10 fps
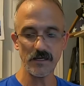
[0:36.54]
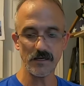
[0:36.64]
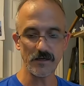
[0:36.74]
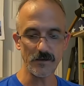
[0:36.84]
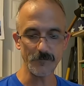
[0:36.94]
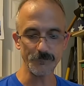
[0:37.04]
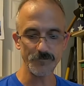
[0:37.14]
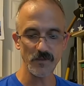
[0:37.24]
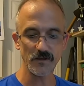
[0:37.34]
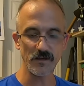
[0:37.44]

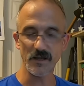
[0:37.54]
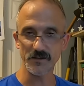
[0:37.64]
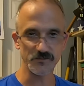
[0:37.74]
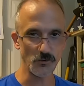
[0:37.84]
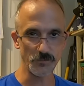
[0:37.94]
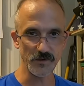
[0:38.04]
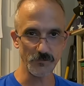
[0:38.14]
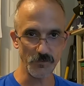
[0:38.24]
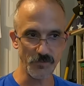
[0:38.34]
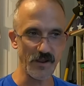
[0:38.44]
God has opened
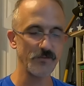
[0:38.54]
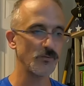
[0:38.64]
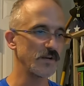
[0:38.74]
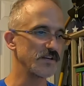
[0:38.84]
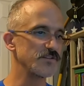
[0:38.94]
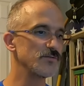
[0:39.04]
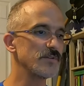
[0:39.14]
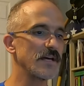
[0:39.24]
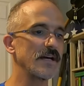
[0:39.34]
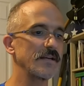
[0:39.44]
up a pathway to do
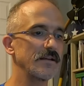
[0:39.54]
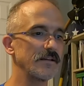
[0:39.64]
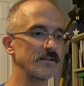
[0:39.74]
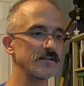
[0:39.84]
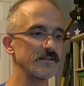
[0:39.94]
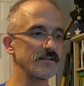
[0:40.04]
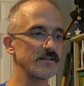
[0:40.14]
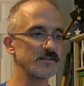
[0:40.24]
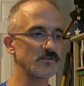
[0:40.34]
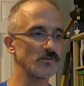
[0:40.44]
that, and it
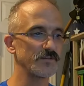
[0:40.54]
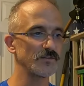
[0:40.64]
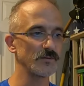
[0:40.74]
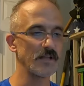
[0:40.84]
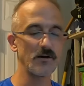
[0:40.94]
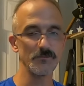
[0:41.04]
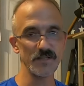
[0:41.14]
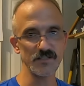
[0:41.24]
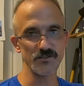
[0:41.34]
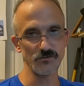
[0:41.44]
is going to allow
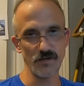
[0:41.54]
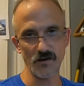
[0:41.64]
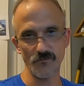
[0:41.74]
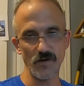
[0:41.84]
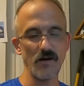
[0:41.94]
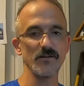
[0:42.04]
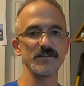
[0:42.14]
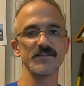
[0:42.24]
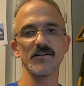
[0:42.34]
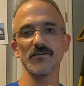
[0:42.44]
me to now
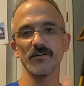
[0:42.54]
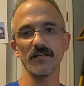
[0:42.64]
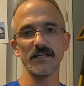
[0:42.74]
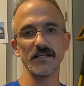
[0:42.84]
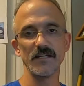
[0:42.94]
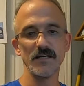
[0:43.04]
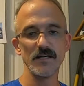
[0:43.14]
voluntarily